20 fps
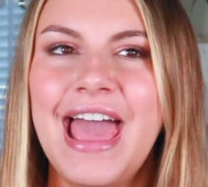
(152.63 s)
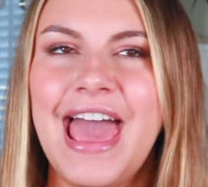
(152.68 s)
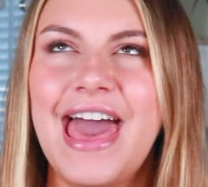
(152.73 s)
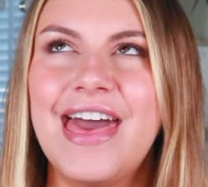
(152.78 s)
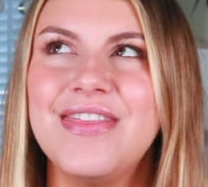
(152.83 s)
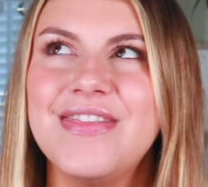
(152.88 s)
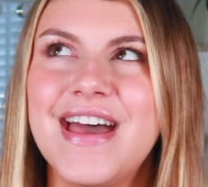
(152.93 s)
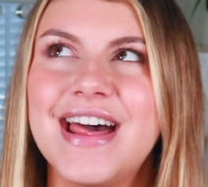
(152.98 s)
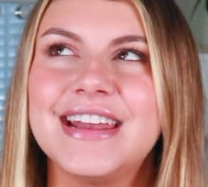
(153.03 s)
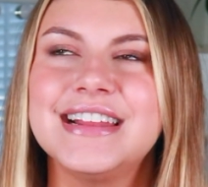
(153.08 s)

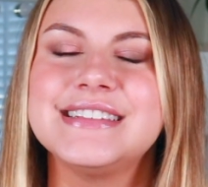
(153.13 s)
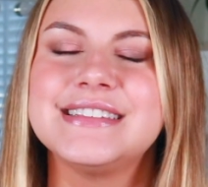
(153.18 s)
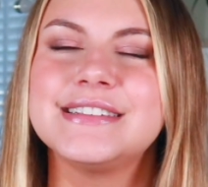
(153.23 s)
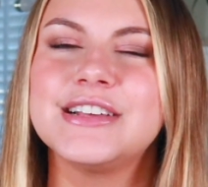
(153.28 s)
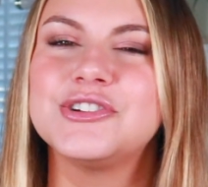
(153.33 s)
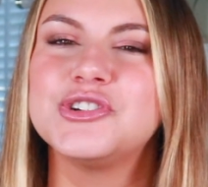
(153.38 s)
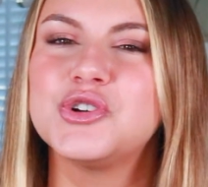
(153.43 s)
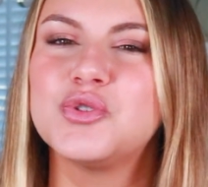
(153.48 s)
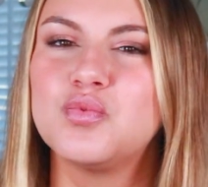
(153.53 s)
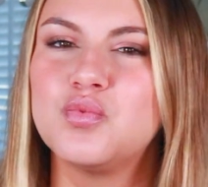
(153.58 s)
And that is
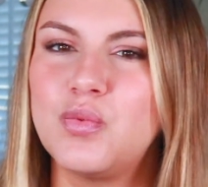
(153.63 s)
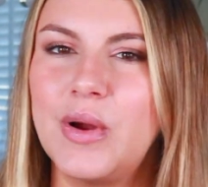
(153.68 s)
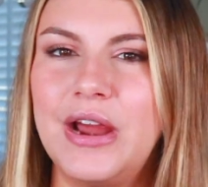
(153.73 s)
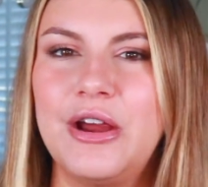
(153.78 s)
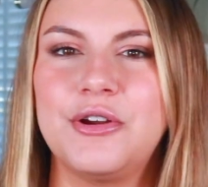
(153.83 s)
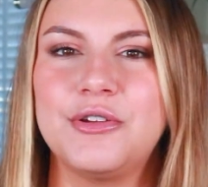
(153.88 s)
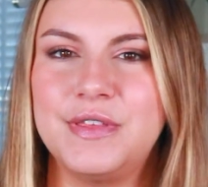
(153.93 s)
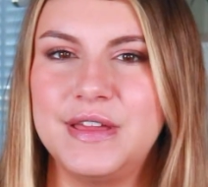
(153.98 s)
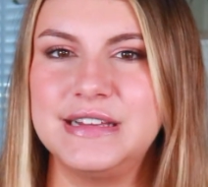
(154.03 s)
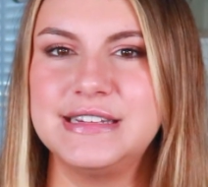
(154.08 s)
such a
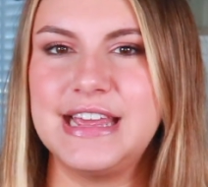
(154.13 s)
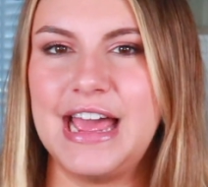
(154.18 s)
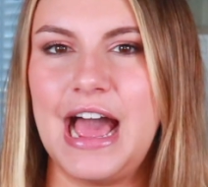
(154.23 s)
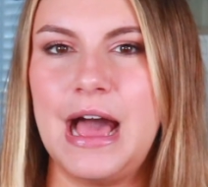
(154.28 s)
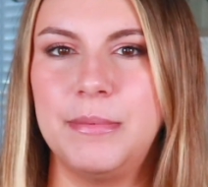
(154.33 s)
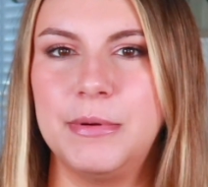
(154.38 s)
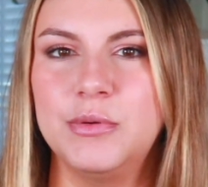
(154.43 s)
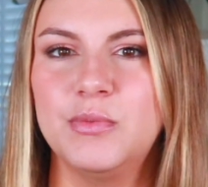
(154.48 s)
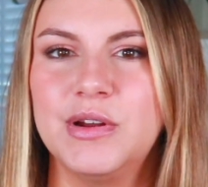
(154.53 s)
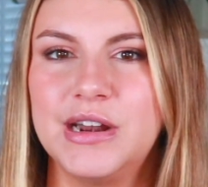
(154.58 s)
rare thing to
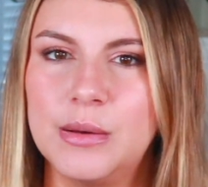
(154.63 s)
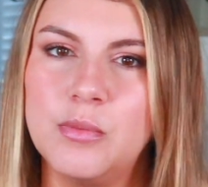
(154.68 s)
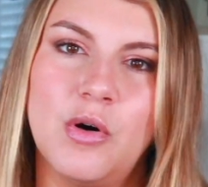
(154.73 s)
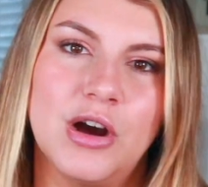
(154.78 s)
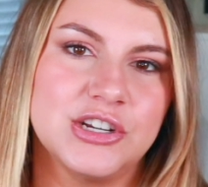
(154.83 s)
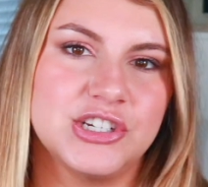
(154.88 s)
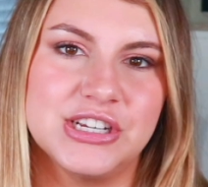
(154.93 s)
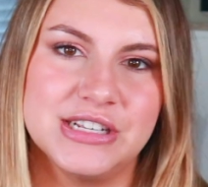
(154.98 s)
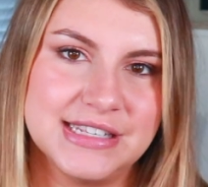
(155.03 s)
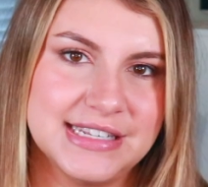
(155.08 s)
happen when I'm
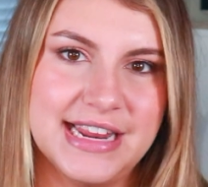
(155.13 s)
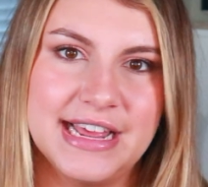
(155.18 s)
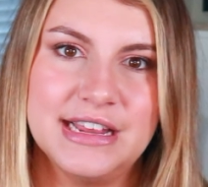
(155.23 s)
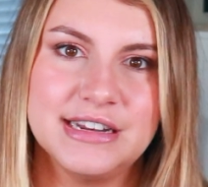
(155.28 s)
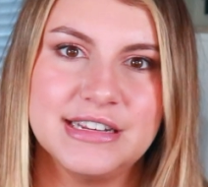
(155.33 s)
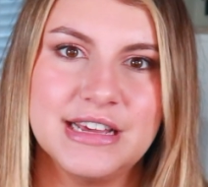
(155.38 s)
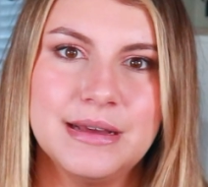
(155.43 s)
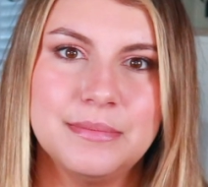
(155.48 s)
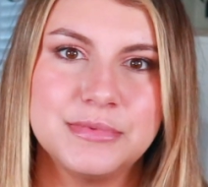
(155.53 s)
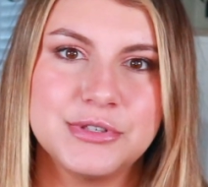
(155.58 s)
watching
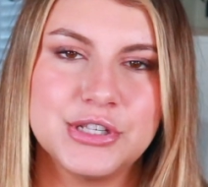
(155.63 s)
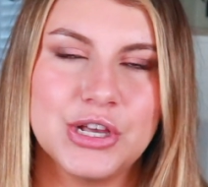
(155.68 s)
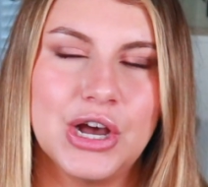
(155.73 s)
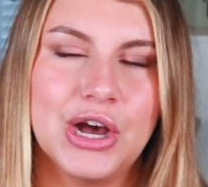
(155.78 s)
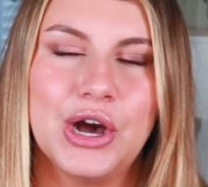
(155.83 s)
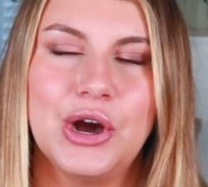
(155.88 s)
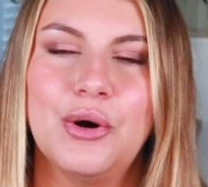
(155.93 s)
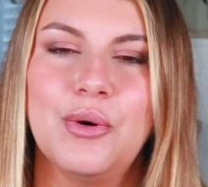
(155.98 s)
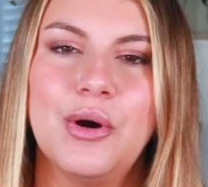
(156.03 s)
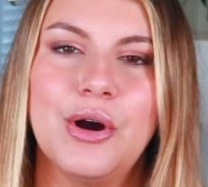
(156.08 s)
stand-up.
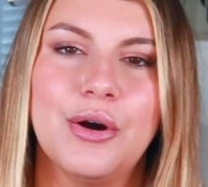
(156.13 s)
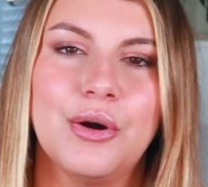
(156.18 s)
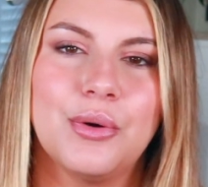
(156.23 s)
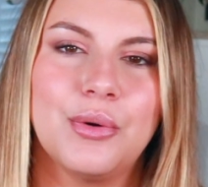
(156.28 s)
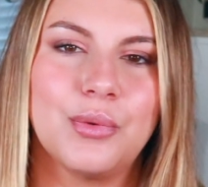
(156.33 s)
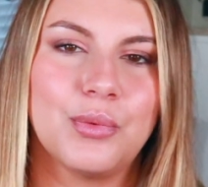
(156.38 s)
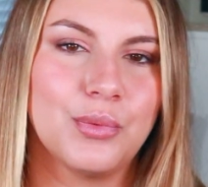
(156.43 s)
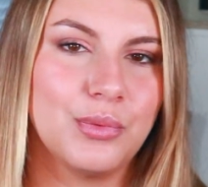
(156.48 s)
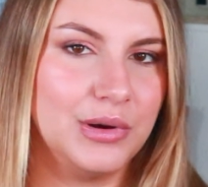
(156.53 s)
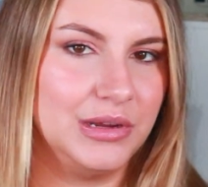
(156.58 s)
So
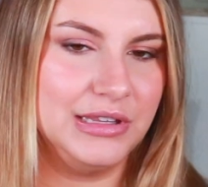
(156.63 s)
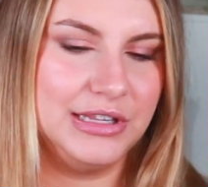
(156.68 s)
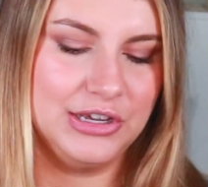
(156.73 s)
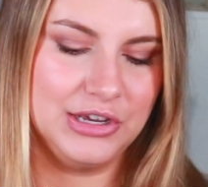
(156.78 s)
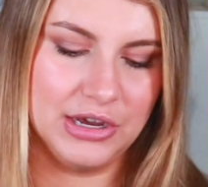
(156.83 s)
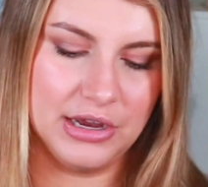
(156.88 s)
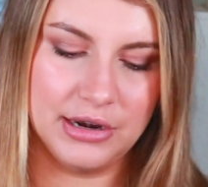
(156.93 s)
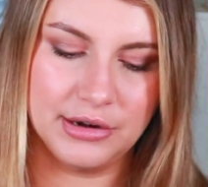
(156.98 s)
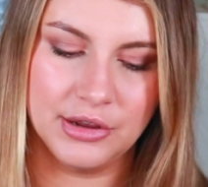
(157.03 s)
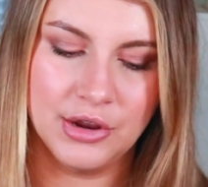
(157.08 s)
really
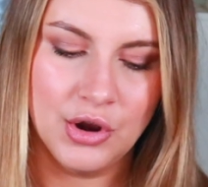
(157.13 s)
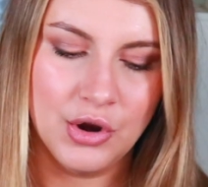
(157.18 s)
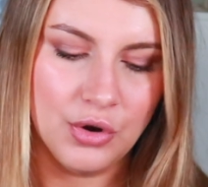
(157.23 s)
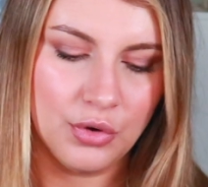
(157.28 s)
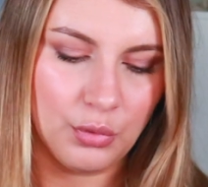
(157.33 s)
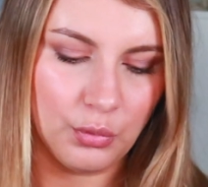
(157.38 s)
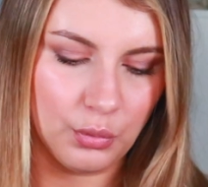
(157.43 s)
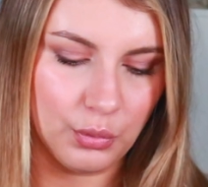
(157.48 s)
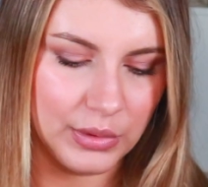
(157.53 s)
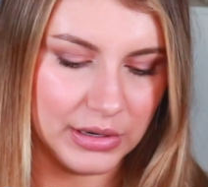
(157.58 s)
good.
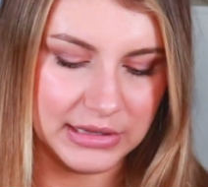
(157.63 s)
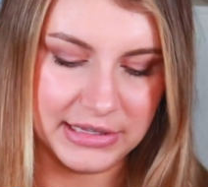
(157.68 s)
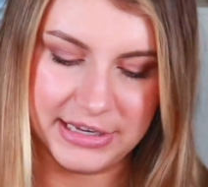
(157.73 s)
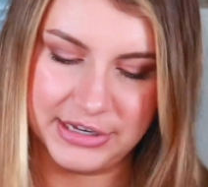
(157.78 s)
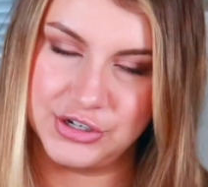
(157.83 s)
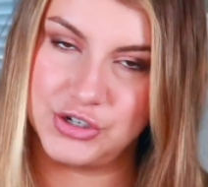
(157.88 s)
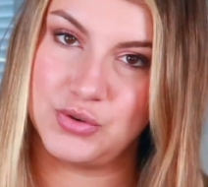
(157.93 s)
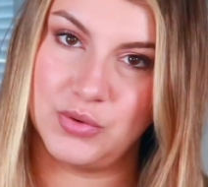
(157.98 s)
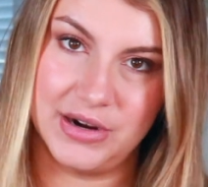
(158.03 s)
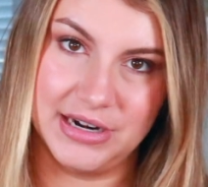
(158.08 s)
Really
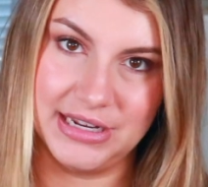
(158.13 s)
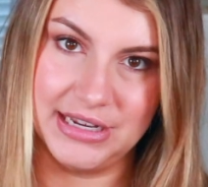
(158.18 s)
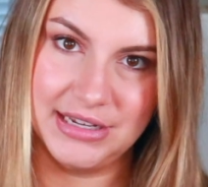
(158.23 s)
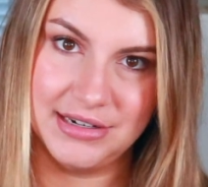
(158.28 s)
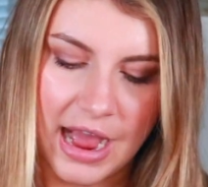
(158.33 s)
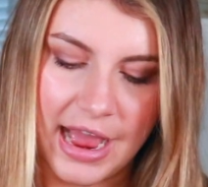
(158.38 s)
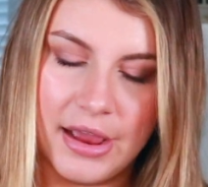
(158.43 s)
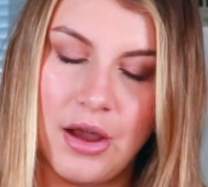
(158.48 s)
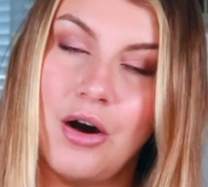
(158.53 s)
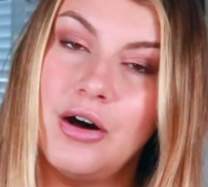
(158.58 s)
enjoyed it.
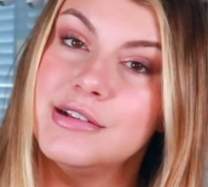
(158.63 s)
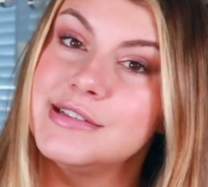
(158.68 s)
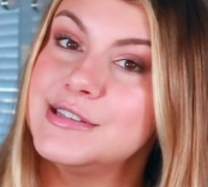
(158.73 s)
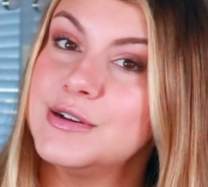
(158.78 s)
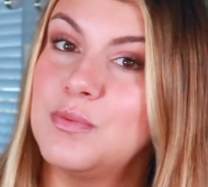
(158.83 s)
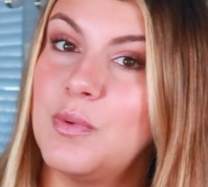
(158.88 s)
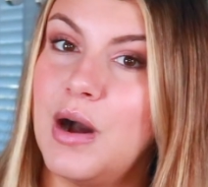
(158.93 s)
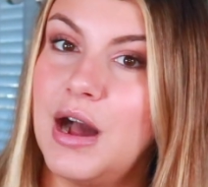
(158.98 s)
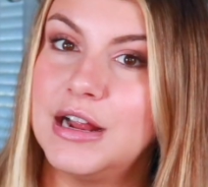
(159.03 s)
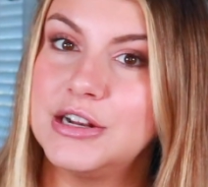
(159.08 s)
I
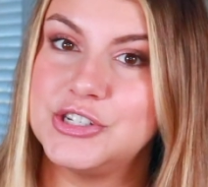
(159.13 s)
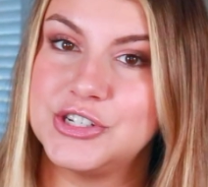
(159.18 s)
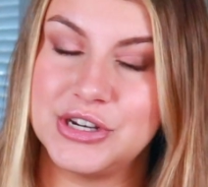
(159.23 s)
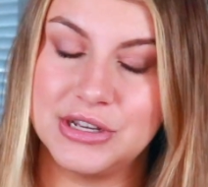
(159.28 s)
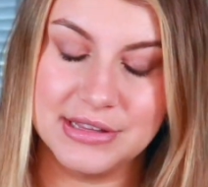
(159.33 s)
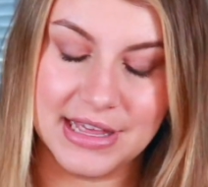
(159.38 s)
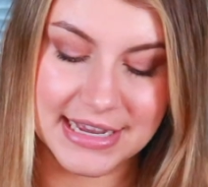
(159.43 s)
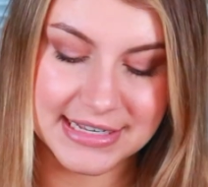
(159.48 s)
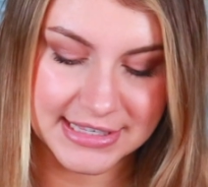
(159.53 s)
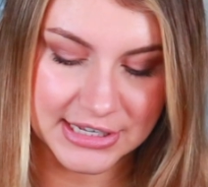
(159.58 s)
also watched
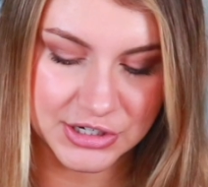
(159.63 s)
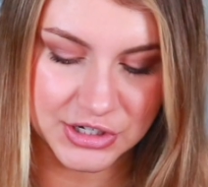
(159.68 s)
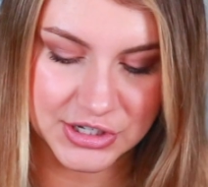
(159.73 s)
Eliza